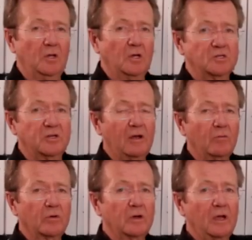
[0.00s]
So now
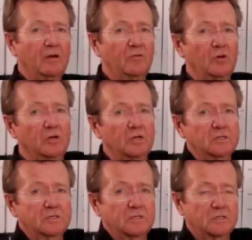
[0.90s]
we're going to have a look
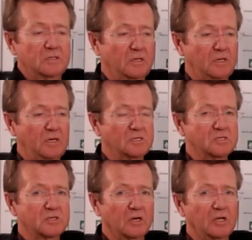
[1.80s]
at the
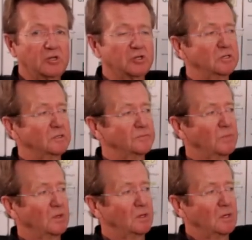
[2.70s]
installation
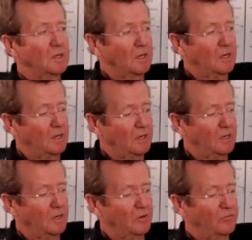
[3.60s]

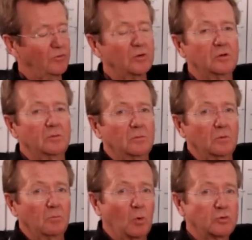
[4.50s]
of
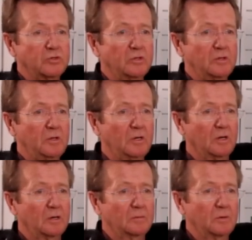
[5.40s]
most of
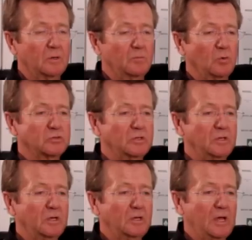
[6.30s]

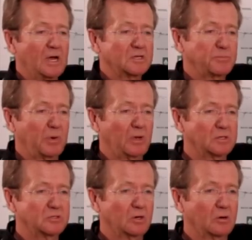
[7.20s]
the gas
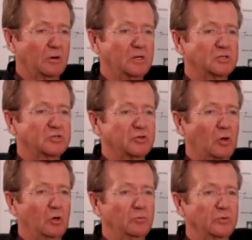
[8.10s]
plugs are
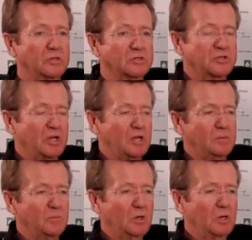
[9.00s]
installed with the same